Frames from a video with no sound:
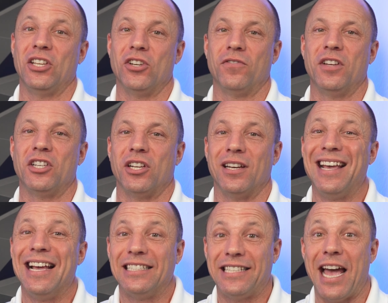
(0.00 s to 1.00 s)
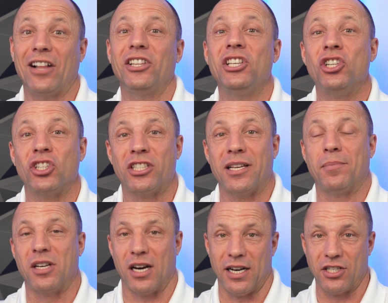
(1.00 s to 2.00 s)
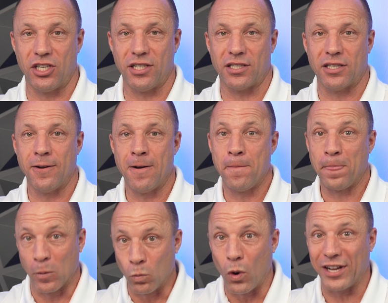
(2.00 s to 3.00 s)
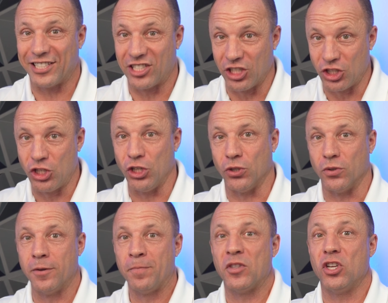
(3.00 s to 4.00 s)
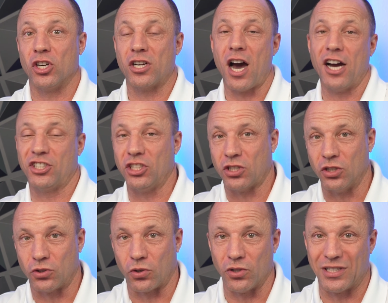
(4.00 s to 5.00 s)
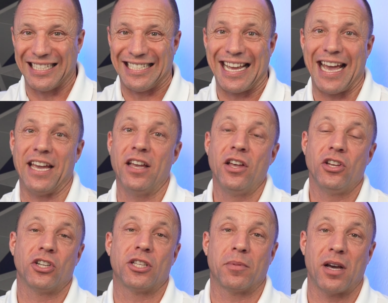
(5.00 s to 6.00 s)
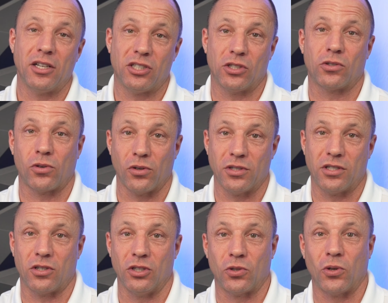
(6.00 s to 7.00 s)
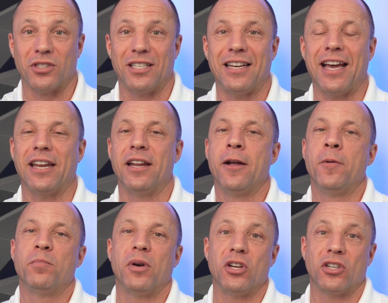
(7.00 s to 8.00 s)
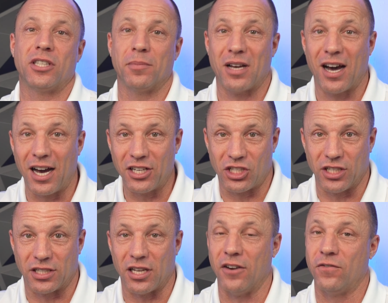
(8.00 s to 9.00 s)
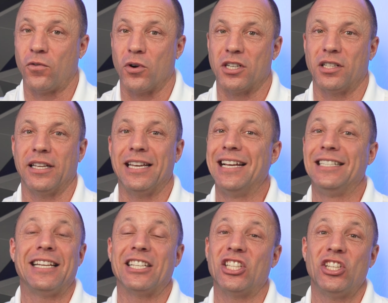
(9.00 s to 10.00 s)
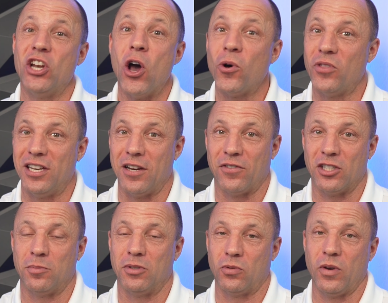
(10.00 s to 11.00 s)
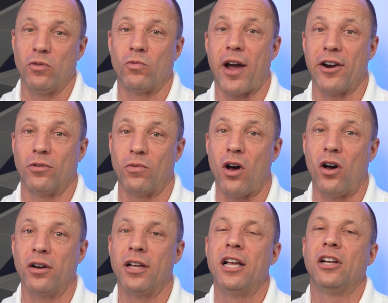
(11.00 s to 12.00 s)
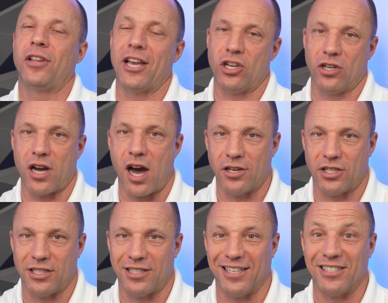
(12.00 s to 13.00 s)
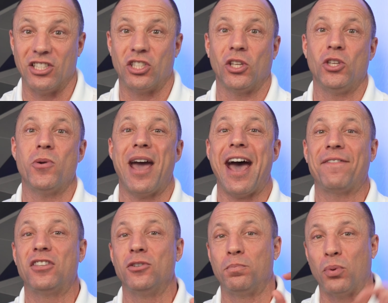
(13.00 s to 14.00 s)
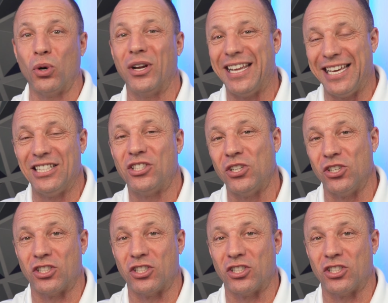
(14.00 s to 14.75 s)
your vision, telling your subconscious what to do. Your conscious controls the day, your subconscious controls the night, but your subconscious, unfortunately, doesn't know the difference between right or wrong like your conscious does. And so you have to put into your